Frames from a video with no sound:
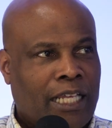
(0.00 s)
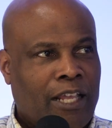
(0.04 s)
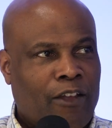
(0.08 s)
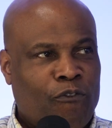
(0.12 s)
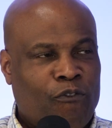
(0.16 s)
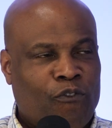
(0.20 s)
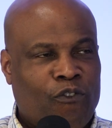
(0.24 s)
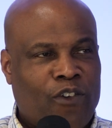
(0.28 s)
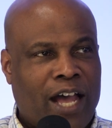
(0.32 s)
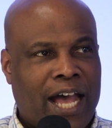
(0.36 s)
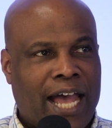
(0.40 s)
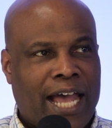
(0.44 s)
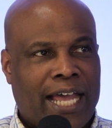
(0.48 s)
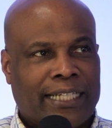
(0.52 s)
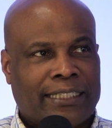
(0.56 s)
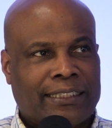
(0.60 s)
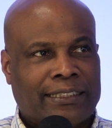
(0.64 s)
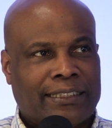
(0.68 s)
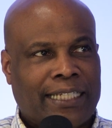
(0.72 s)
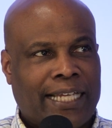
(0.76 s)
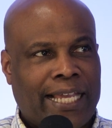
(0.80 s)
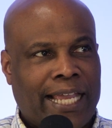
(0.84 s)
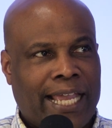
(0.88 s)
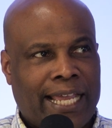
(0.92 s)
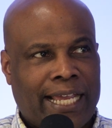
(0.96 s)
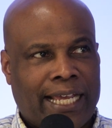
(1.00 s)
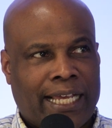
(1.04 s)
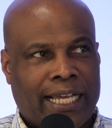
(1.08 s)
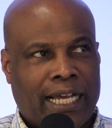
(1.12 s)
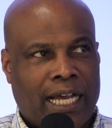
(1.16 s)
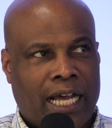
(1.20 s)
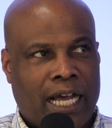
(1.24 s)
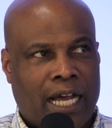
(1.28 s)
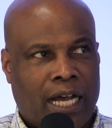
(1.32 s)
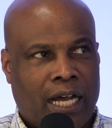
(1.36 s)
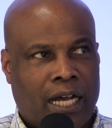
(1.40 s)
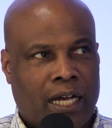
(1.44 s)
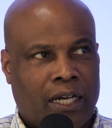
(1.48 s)
If I take
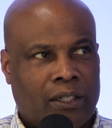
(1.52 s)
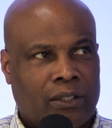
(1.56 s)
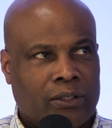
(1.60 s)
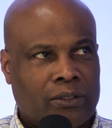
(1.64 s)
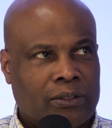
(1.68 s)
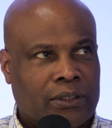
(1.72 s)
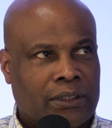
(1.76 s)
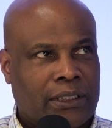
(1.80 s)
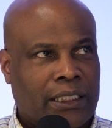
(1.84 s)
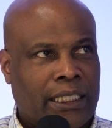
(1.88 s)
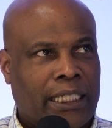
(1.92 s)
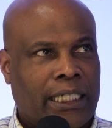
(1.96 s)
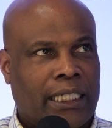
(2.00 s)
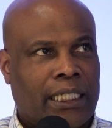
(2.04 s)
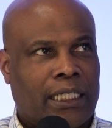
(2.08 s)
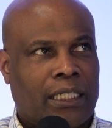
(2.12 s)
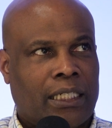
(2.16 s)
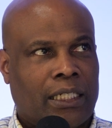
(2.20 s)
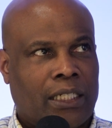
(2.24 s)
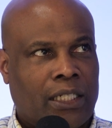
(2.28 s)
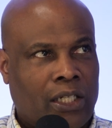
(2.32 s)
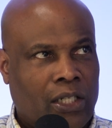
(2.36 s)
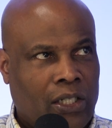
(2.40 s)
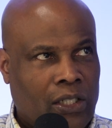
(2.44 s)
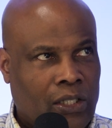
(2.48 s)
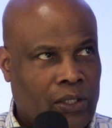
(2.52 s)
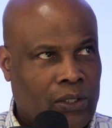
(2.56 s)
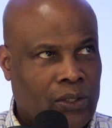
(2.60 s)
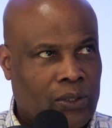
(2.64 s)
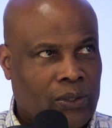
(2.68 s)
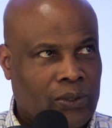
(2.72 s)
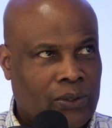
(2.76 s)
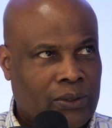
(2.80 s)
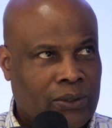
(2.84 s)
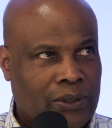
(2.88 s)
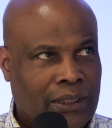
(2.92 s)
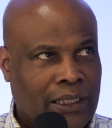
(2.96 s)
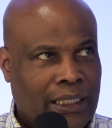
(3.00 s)
out a
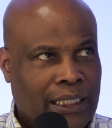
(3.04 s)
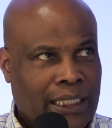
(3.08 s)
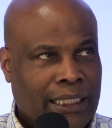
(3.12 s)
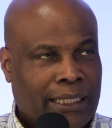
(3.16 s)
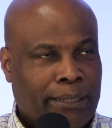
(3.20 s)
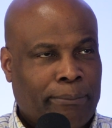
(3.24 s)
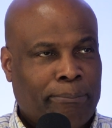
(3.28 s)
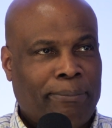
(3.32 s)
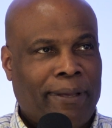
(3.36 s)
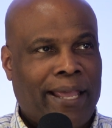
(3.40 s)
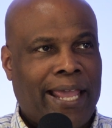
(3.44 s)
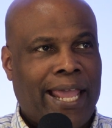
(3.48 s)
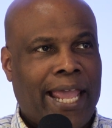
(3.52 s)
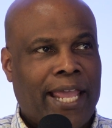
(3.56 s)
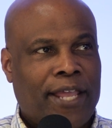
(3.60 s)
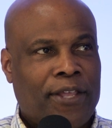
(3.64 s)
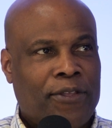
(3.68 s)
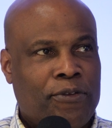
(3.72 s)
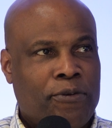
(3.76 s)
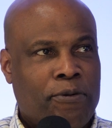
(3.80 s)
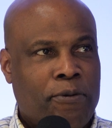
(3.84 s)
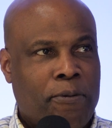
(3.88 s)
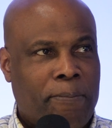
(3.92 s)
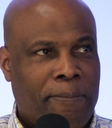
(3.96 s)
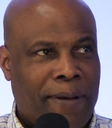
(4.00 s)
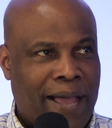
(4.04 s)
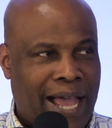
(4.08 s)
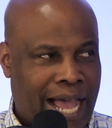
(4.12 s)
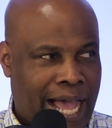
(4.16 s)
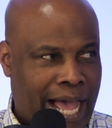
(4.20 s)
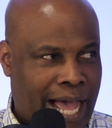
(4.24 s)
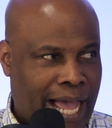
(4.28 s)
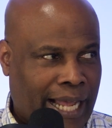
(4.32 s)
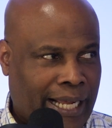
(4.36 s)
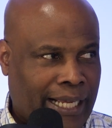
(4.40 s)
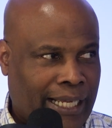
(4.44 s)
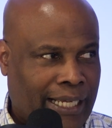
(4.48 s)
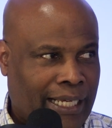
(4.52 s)
loan, pay you
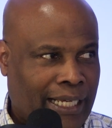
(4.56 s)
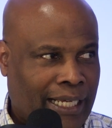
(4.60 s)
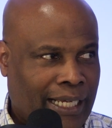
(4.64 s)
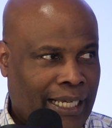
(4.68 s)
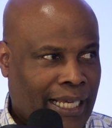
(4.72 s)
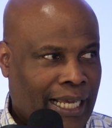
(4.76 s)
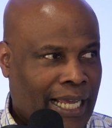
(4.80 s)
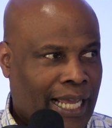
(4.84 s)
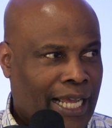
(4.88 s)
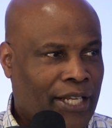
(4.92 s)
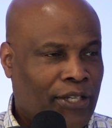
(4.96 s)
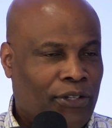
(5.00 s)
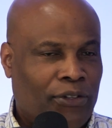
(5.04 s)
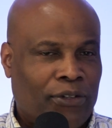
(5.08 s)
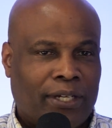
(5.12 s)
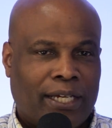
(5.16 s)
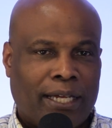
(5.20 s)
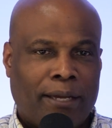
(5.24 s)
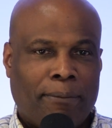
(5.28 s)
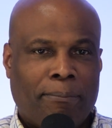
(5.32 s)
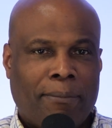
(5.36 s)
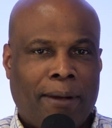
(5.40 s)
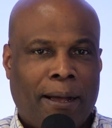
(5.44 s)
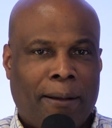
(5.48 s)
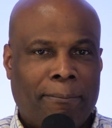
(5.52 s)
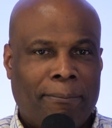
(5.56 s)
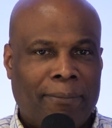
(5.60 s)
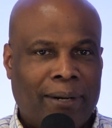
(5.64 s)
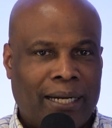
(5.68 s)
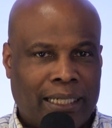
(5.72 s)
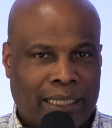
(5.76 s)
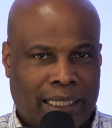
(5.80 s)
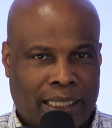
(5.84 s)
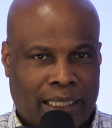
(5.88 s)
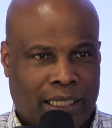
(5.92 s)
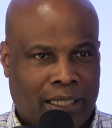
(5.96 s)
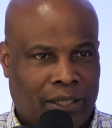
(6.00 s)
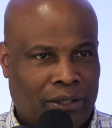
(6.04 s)
back, and you get my
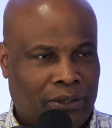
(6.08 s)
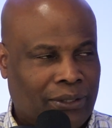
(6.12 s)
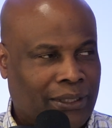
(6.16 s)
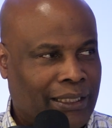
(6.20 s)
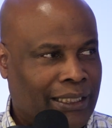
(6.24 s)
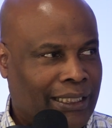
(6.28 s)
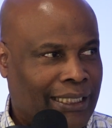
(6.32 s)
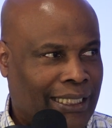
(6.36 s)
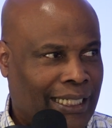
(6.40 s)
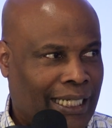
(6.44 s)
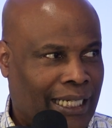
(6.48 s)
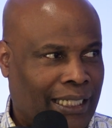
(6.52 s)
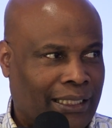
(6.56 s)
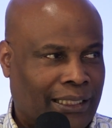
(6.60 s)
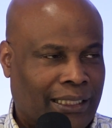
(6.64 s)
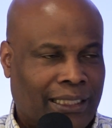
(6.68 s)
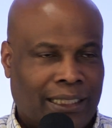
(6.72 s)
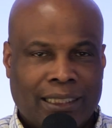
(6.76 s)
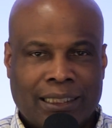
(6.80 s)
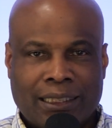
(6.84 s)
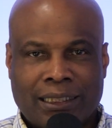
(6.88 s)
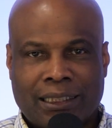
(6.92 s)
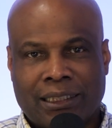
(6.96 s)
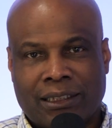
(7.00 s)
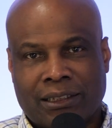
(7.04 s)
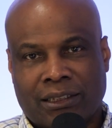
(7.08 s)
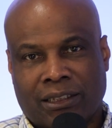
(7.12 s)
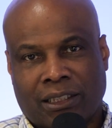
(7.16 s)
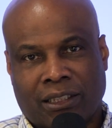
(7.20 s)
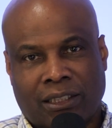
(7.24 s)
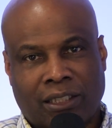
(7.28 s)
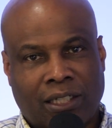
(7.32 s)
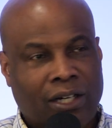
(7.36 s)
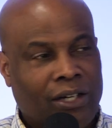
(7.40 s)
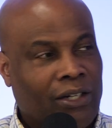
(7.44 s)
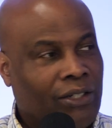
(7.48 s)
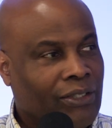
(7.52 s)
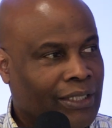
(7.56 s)
money going again? Because the
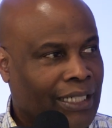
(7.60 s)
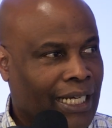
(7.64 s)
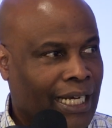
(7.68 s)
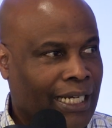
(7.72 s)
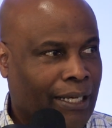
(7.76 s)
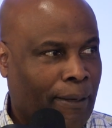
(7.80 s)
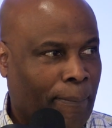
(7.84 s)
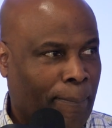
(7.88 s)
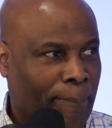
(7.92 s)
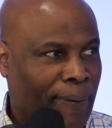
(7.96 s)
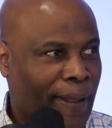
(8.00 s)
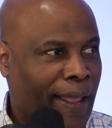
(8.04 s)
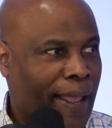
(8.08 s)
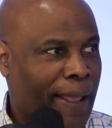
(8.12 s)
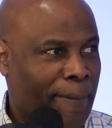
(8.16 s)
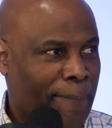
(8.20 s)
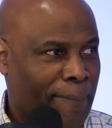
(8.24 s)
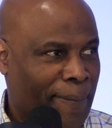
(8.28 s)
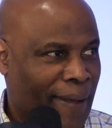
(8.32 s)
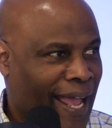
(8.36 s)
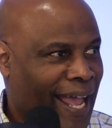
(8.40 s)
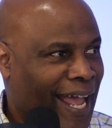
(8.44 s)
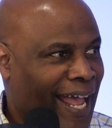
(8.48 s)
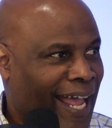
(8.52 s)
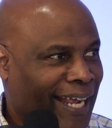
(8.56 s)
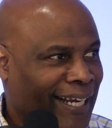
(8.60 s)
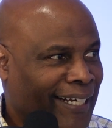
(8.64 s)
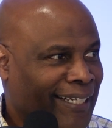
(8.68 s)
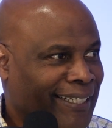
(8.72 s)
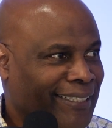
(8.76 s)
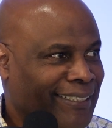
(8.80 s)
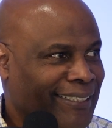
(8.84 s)
loan I could pay back.